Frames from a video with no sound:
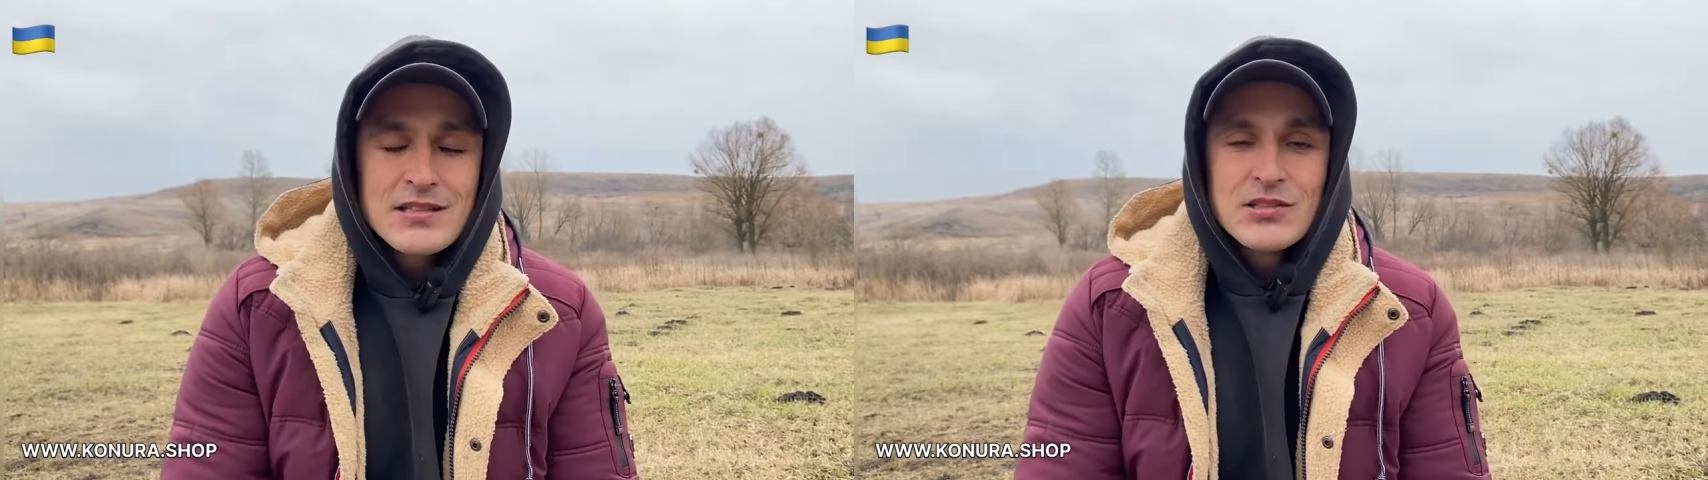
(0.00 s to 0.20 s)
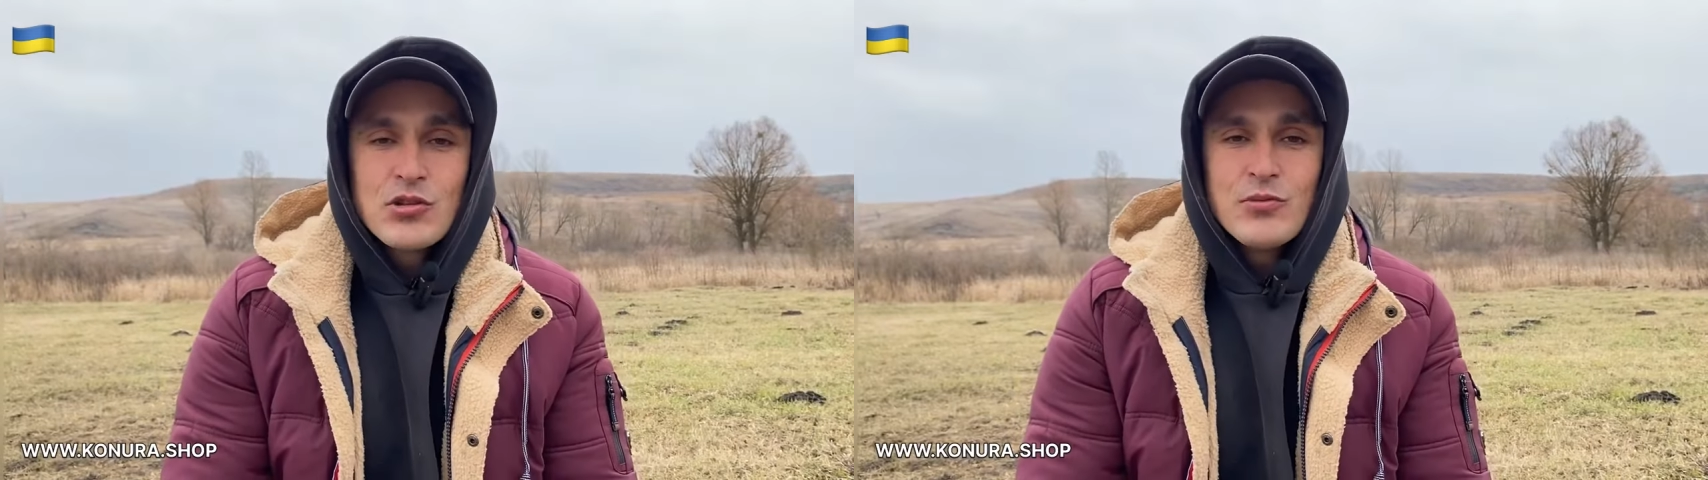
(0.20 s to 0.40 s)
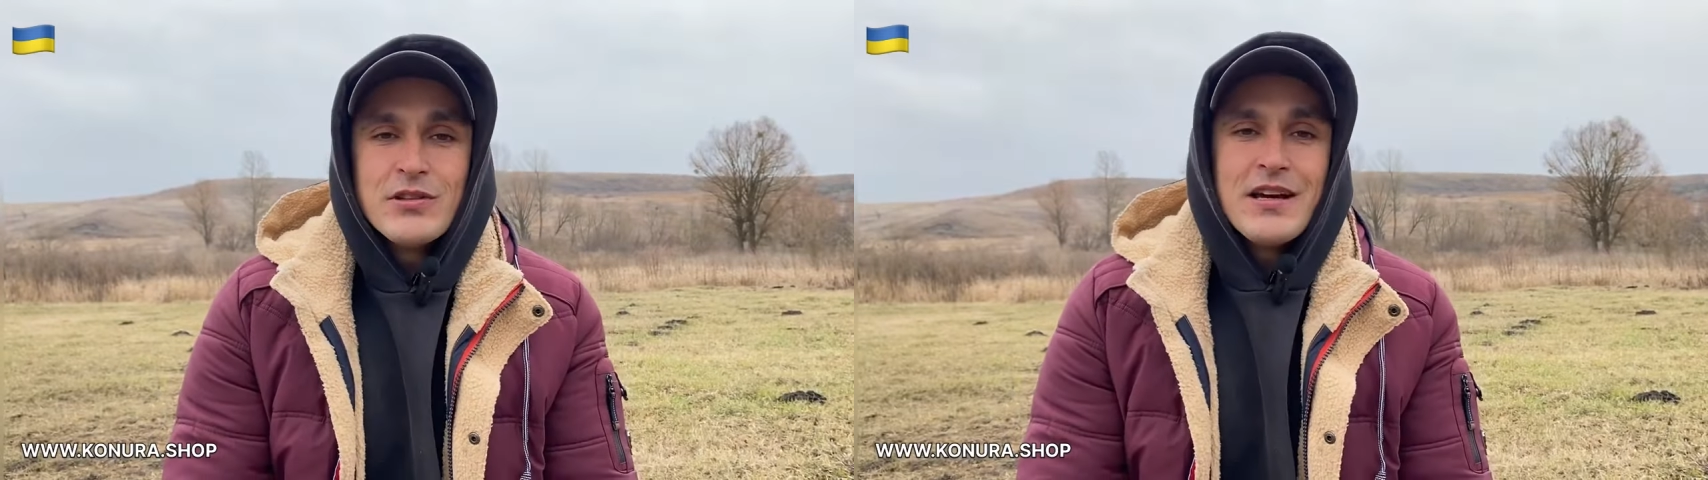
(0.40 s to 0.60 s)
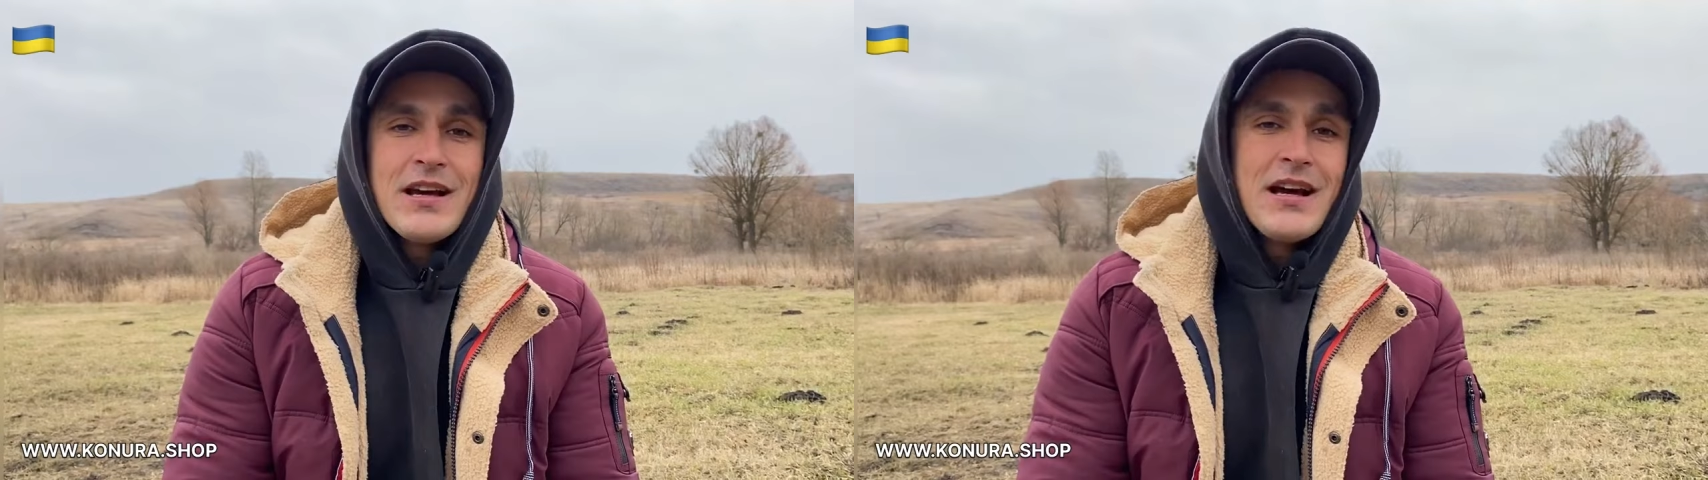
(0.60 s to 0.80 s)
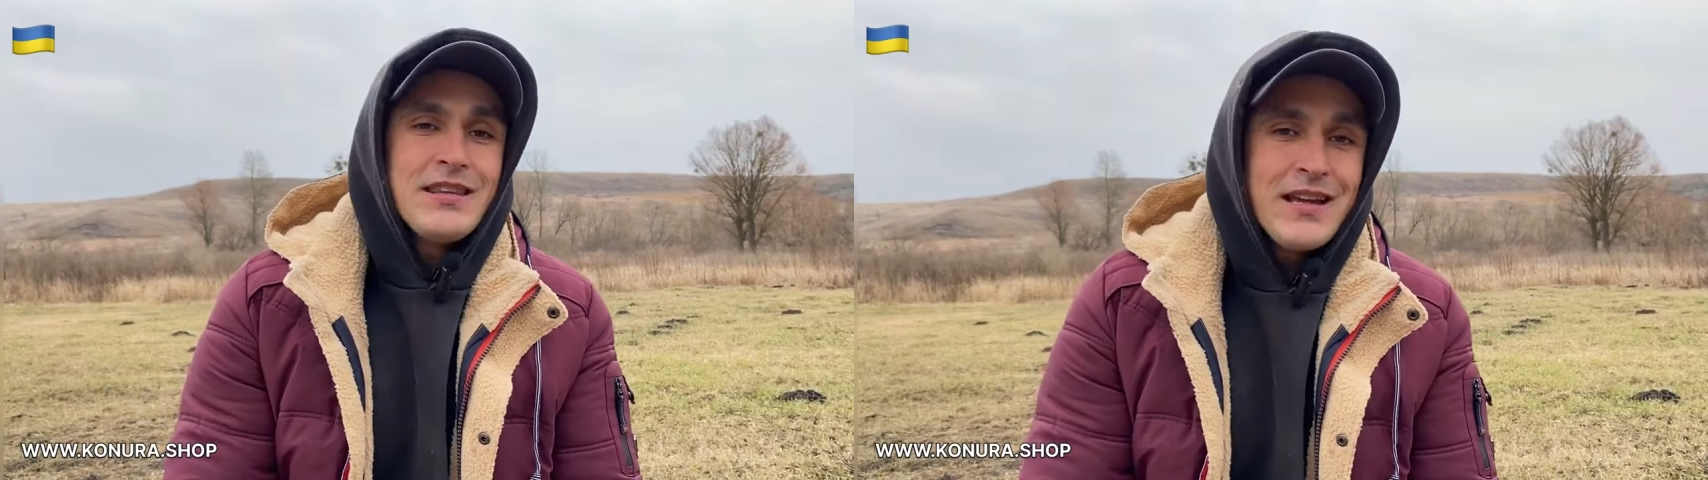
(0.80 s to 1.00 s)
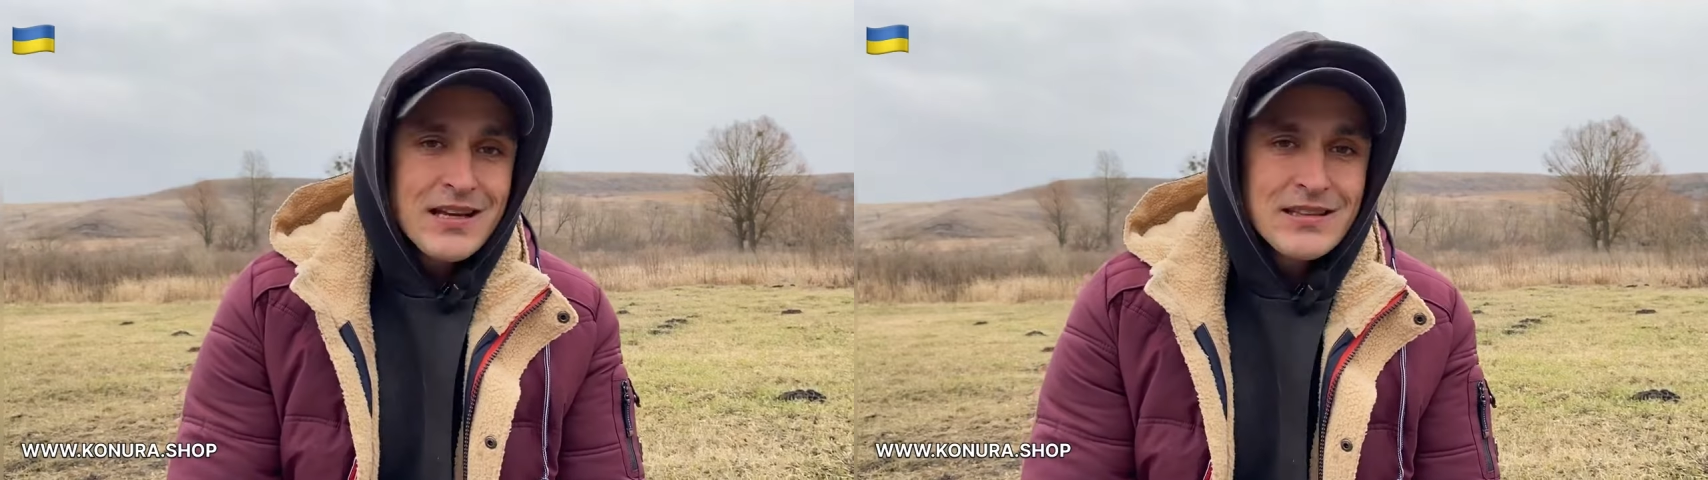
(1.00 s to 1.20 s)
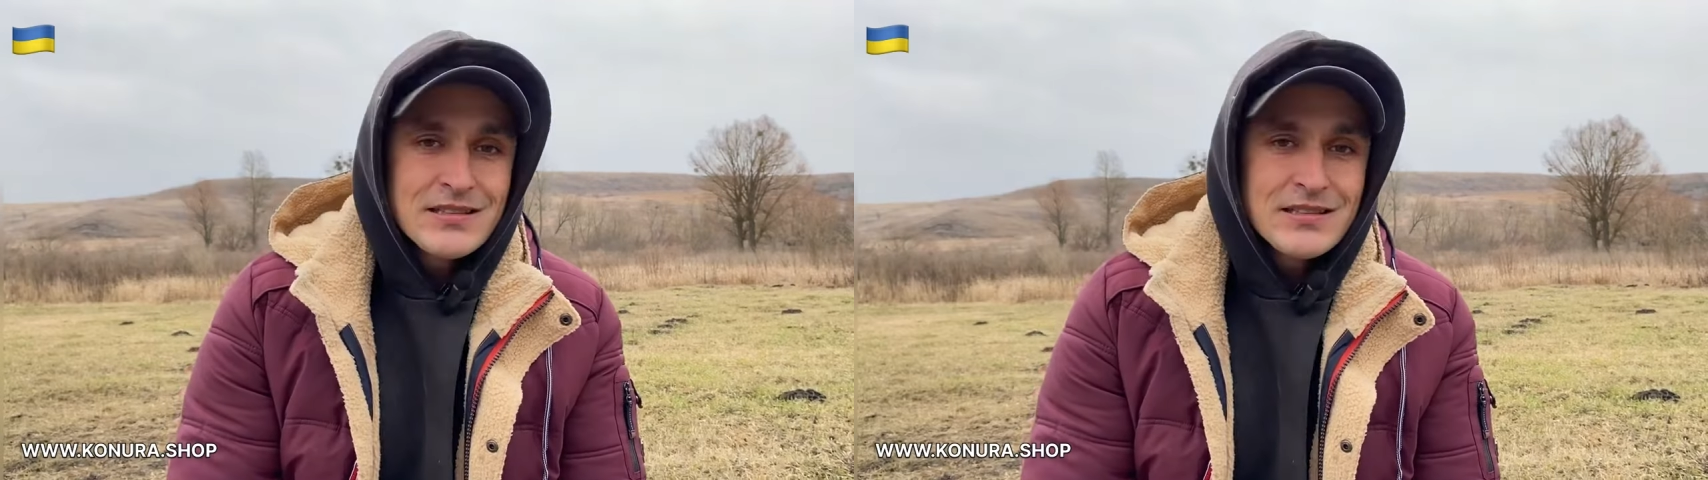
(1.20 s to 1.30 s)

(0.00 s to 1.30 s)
after the stimulus,